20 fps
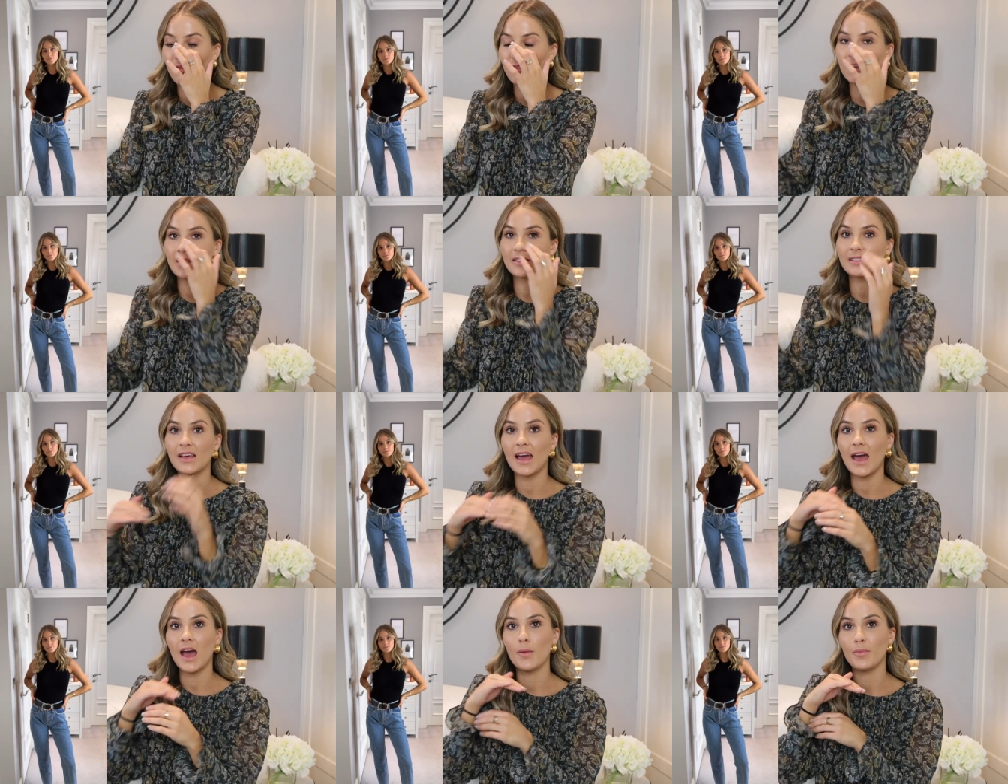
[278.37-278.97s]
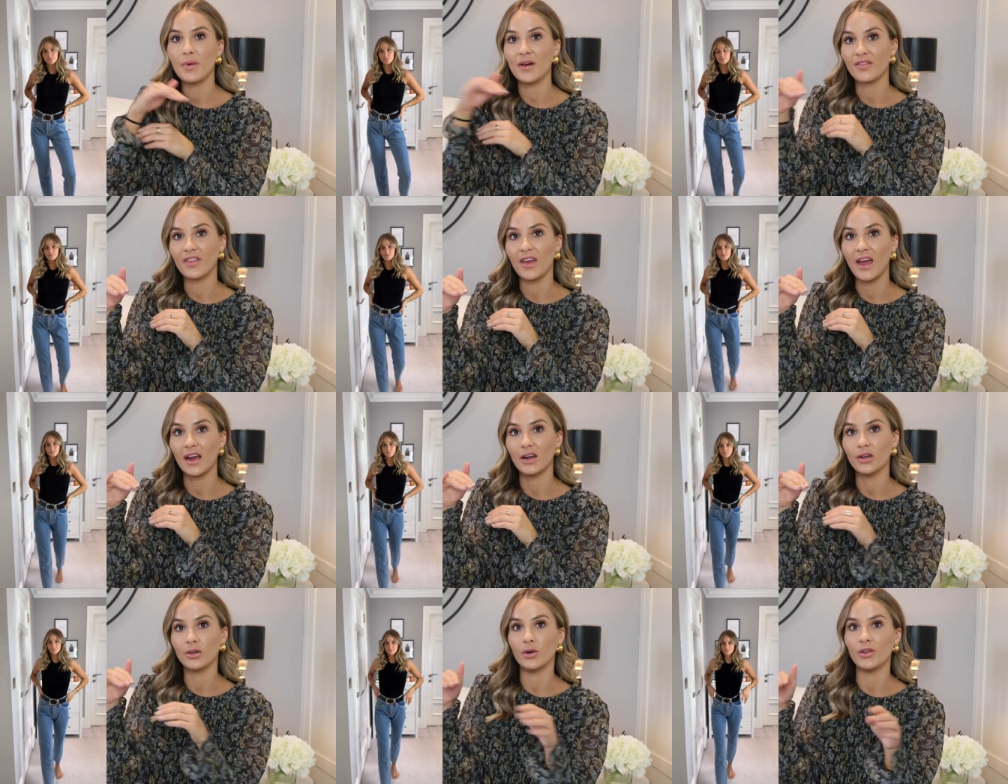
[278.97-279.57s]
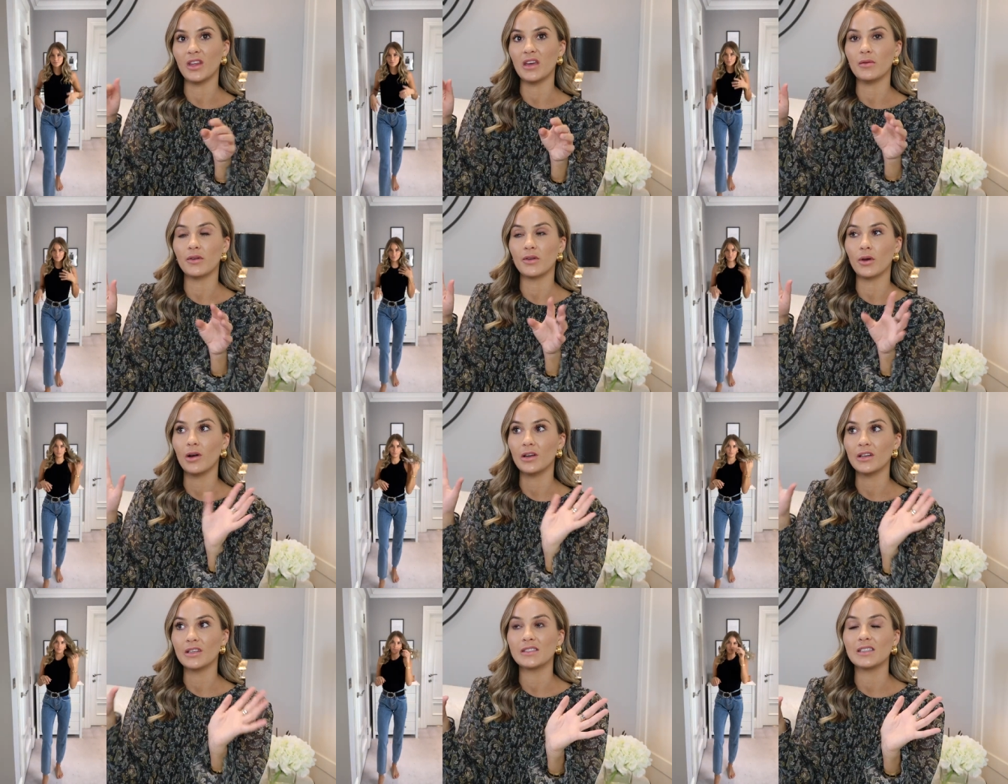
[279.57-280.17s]
If they sat above the ankle, they
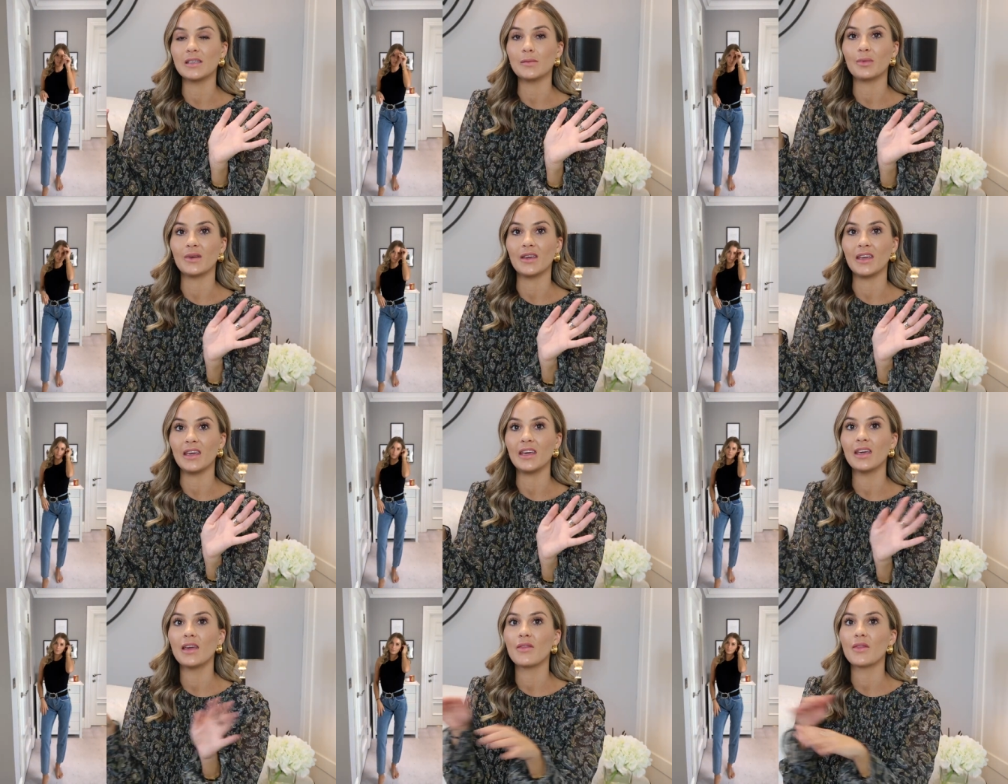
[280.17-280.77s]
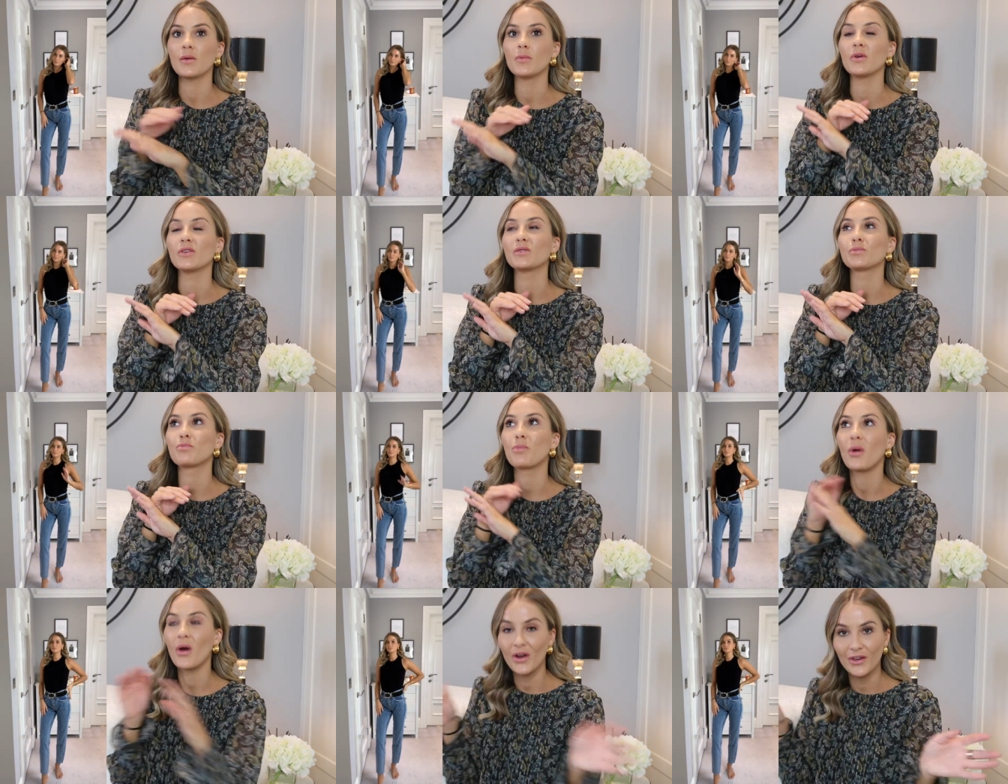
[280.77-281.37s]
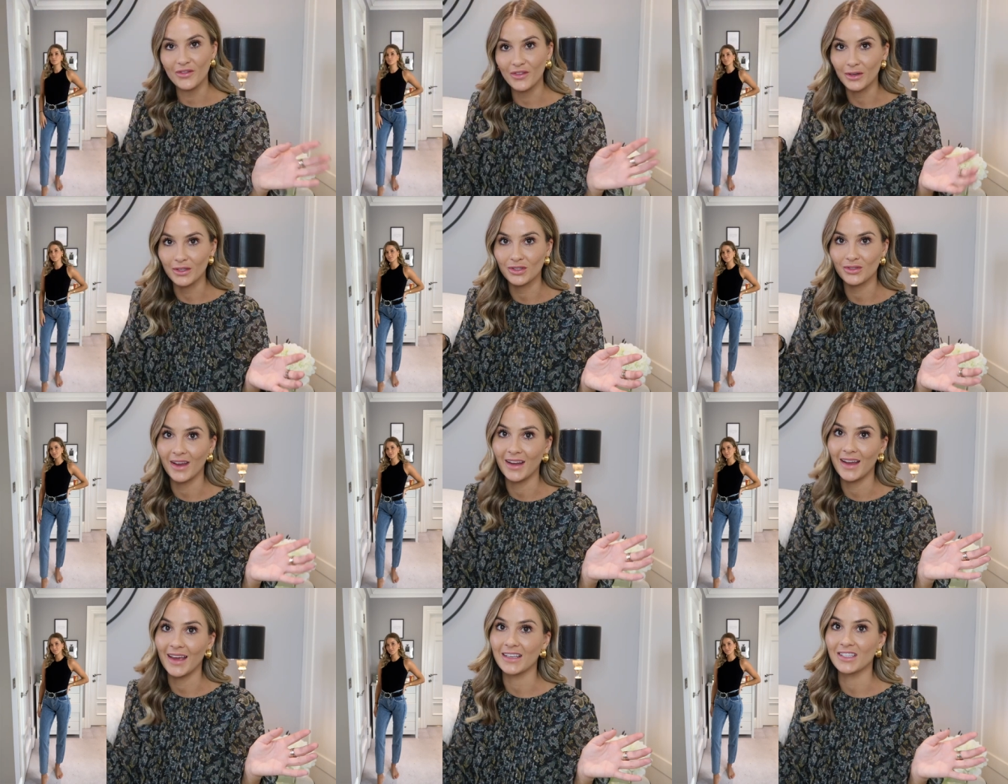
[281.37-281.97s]
would honestly be the most perfect
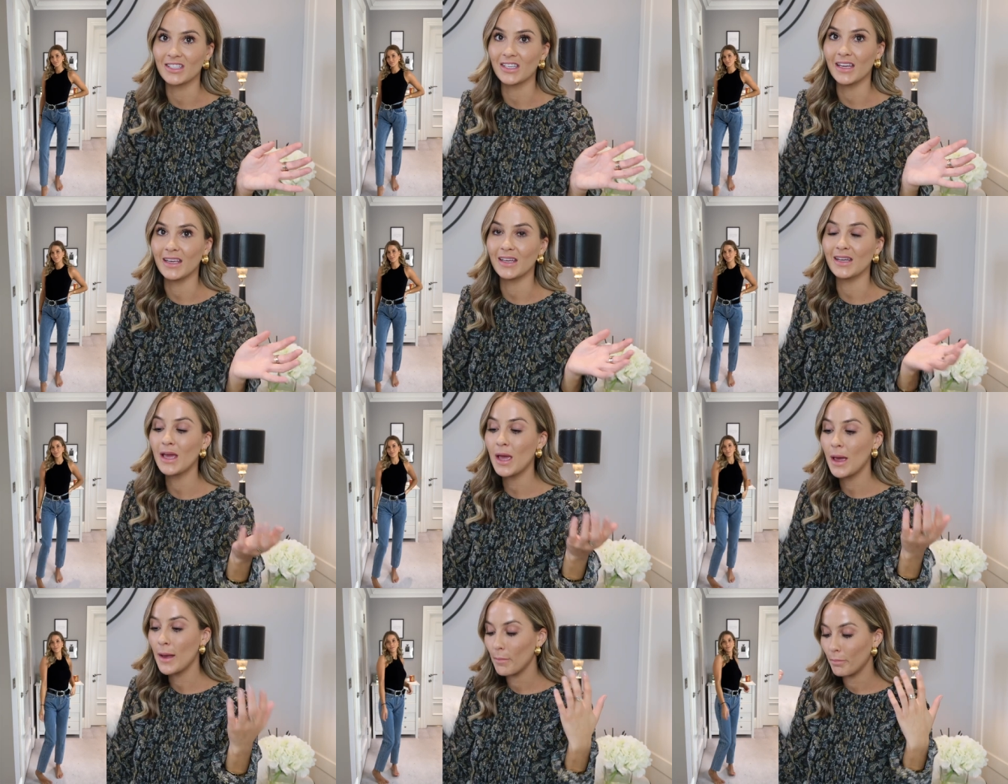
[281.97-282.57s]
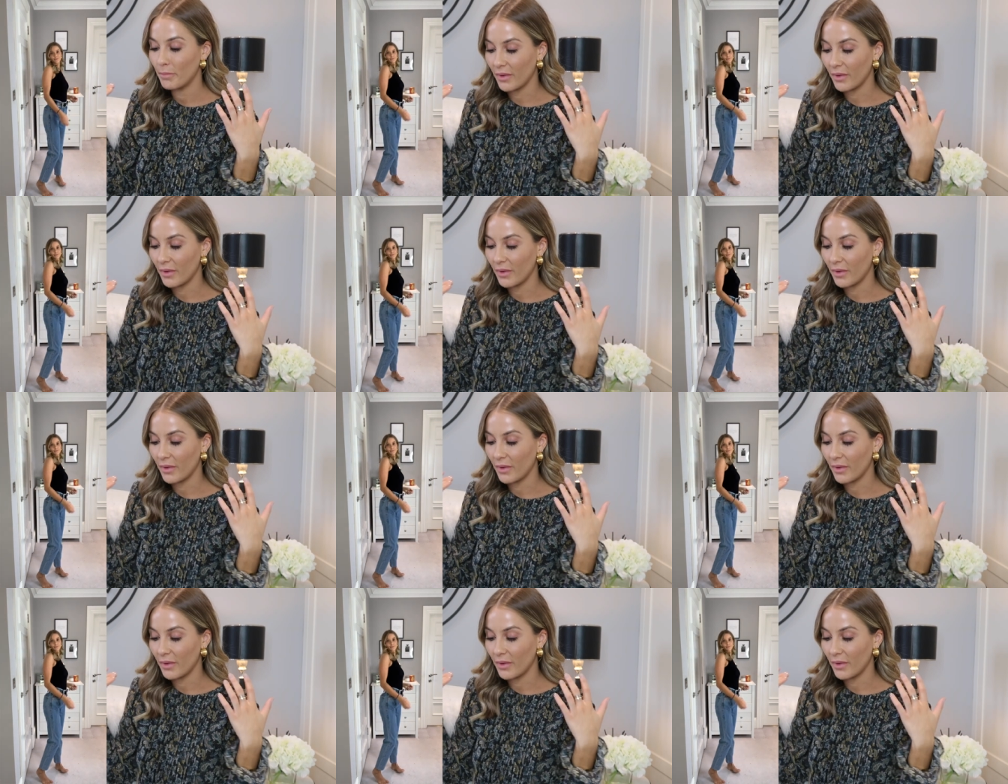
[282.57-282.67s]
straight leg jean,